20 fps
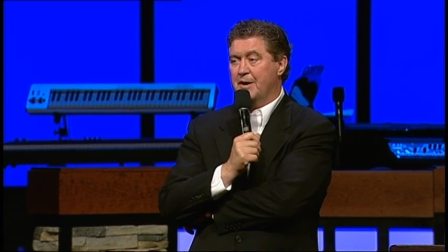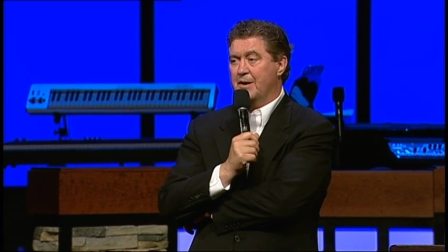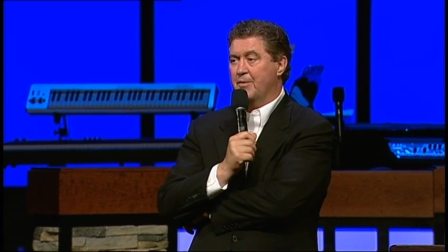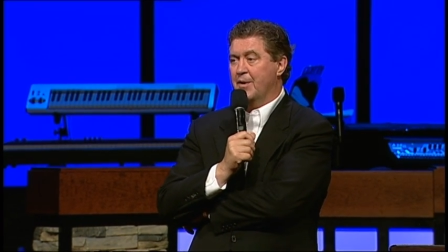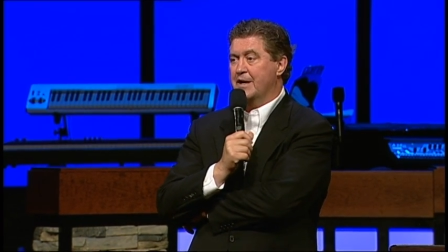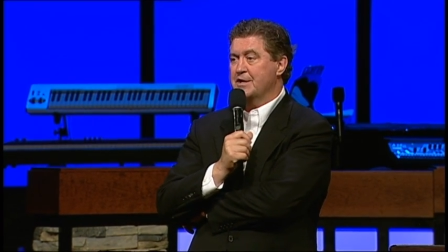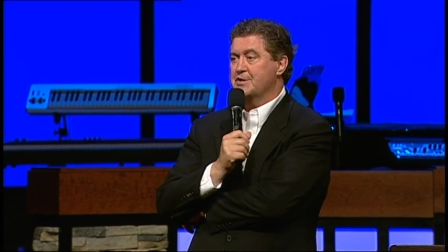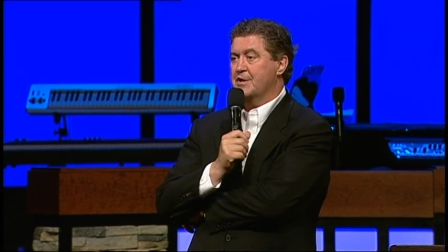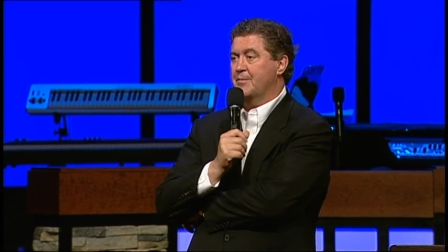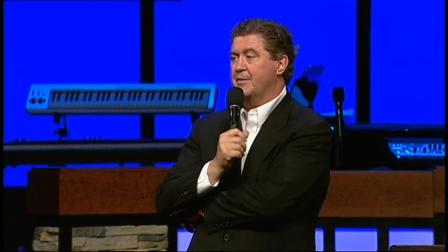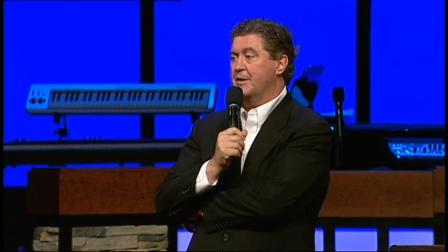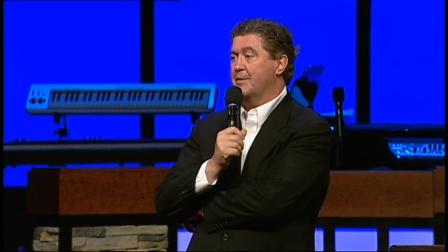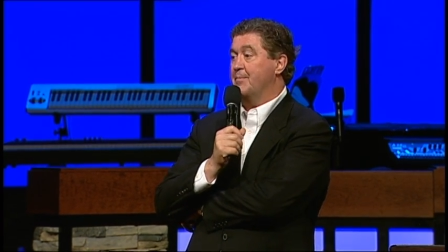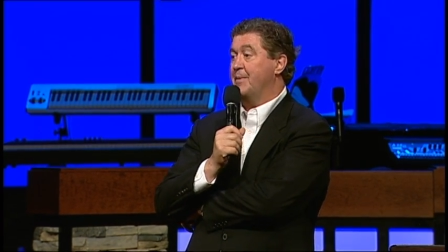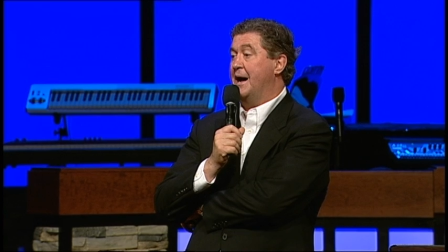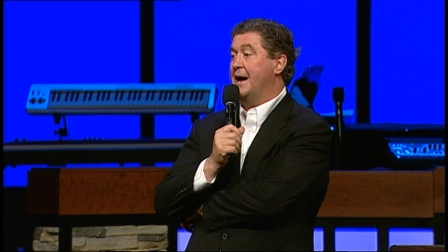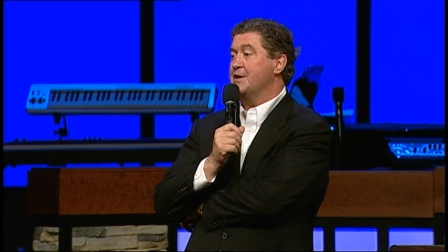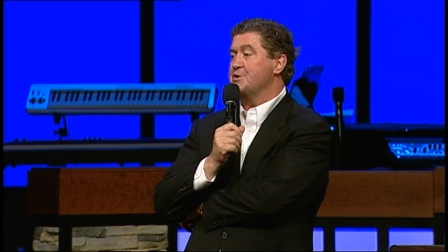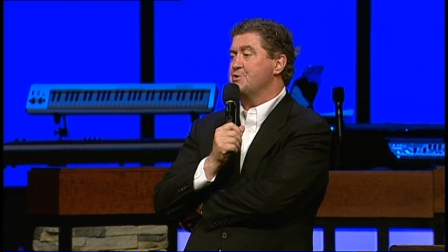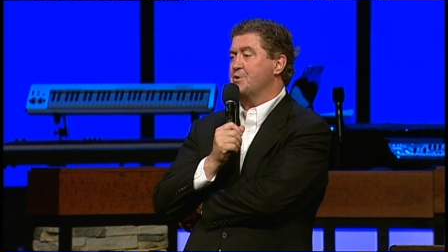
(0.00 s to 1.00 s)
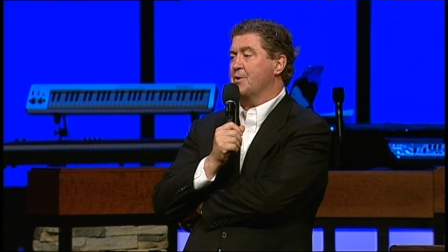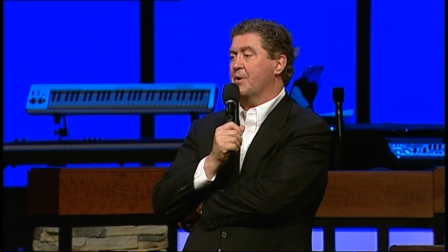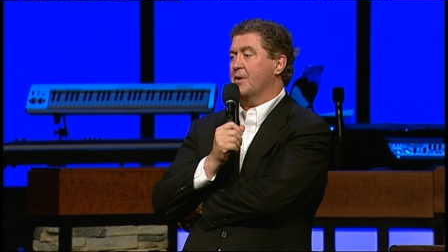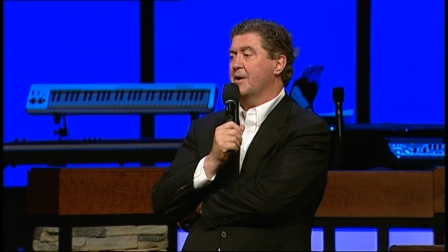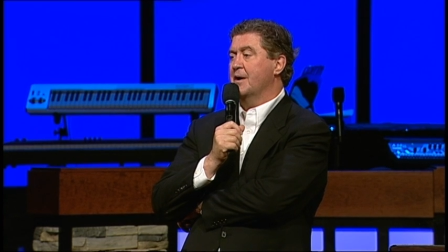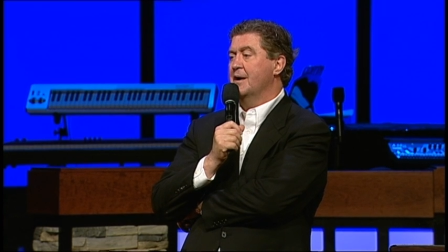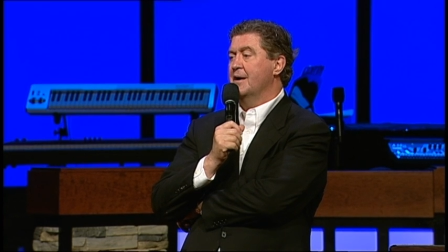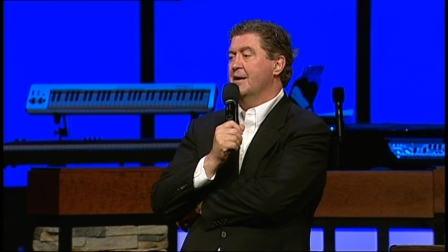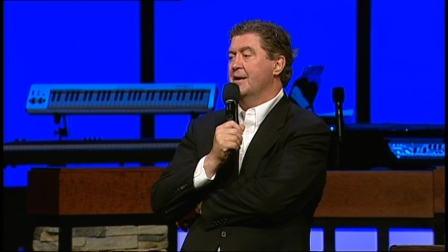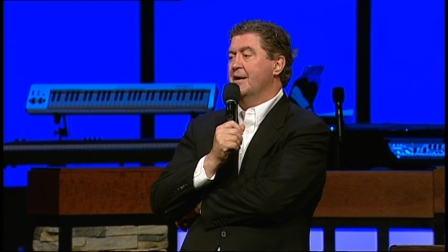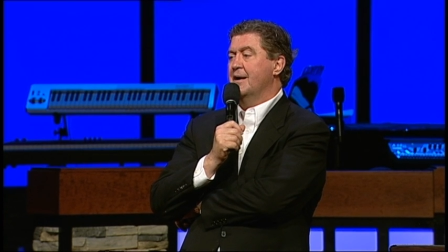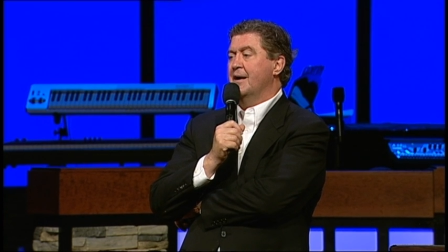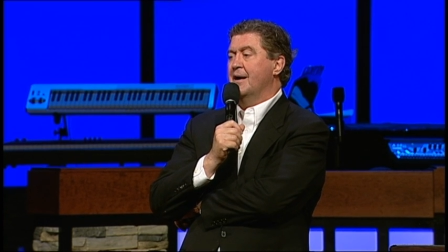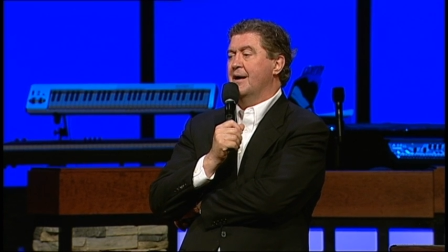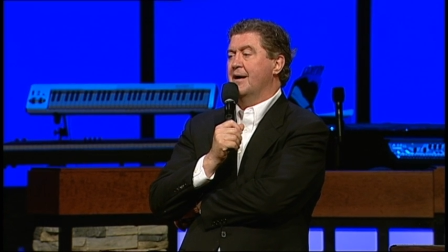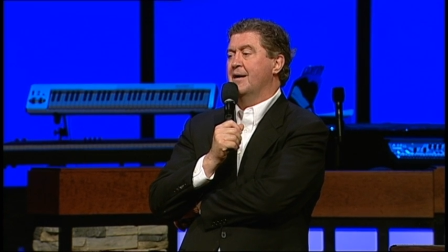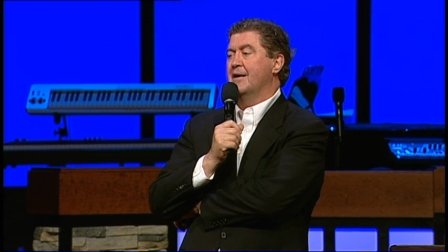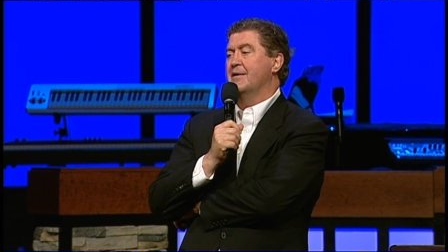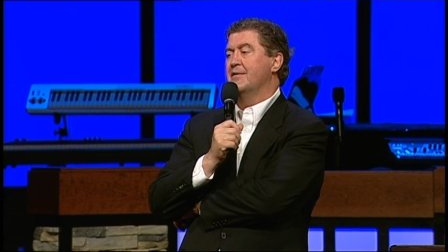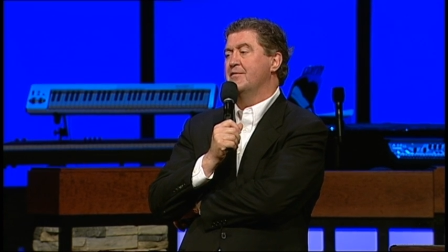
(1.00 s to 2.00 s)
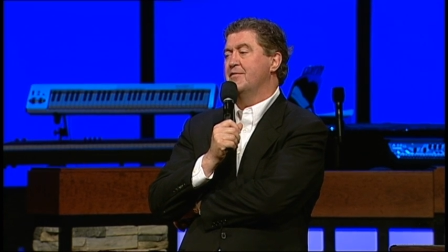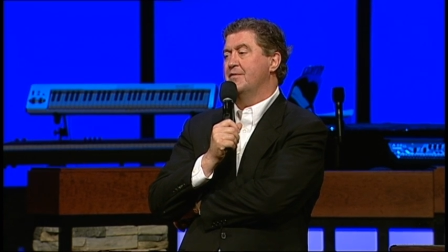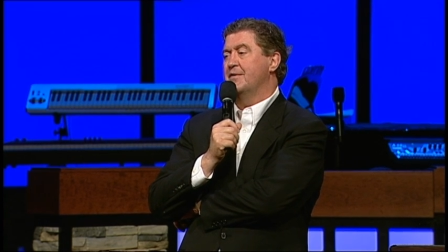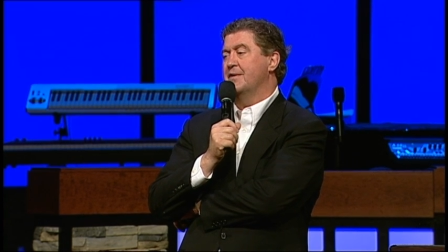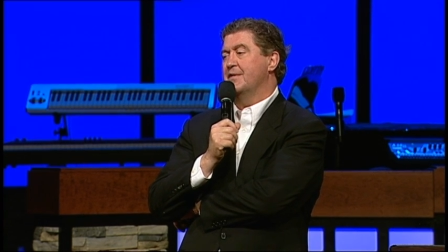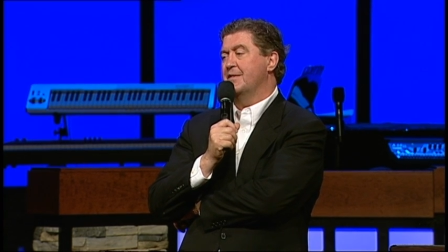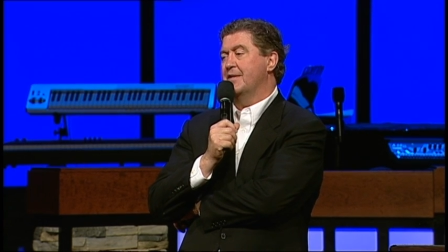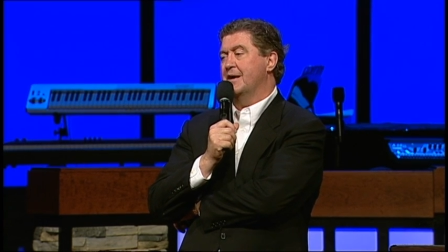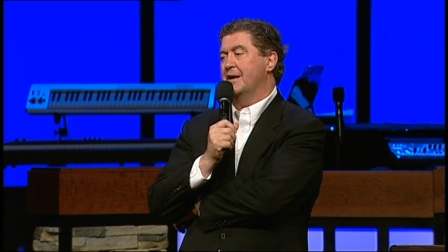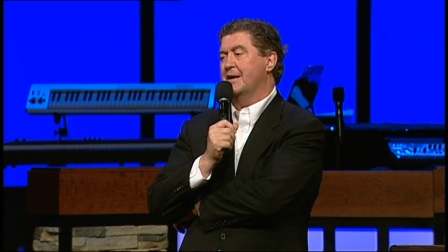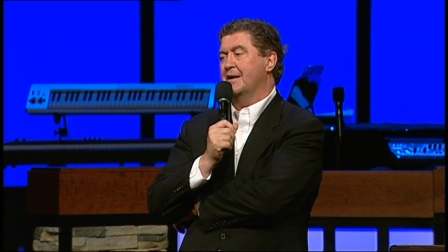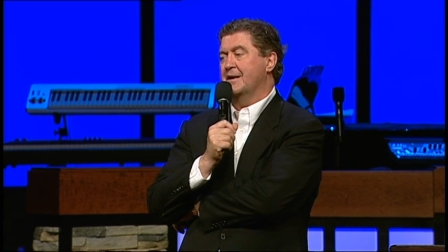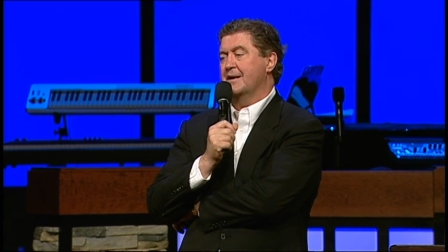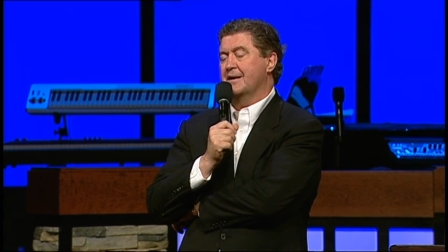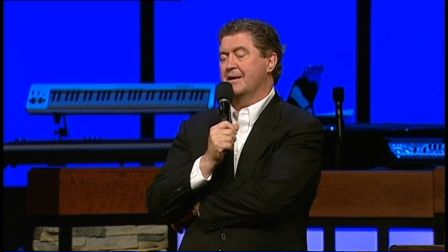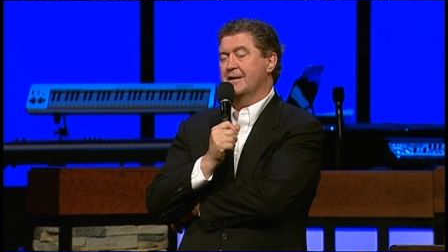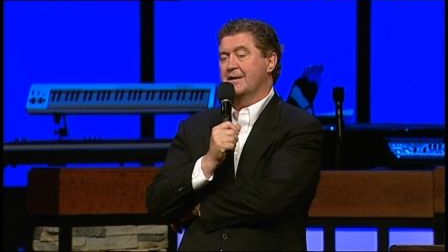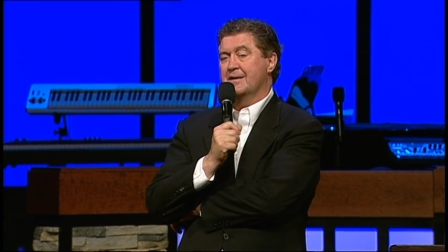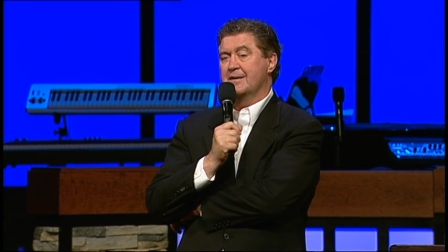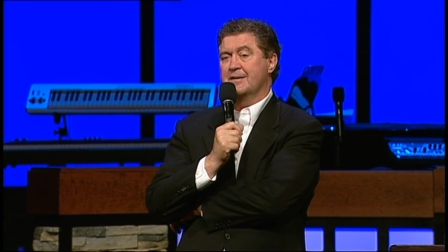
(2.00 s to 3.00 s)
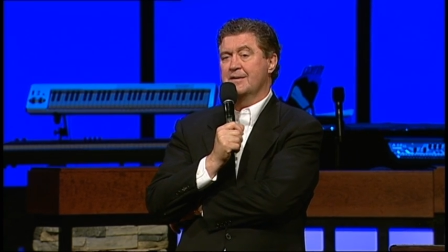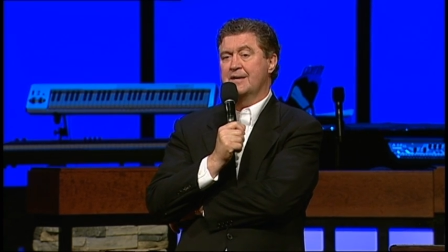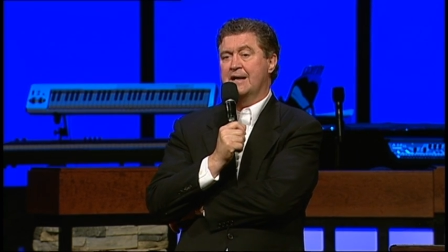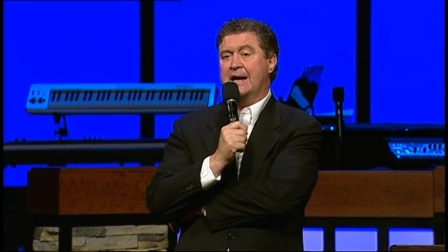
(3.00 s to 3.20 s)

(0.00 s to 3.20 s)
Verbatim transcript: Anyway, he's going to be the pastor of the uh,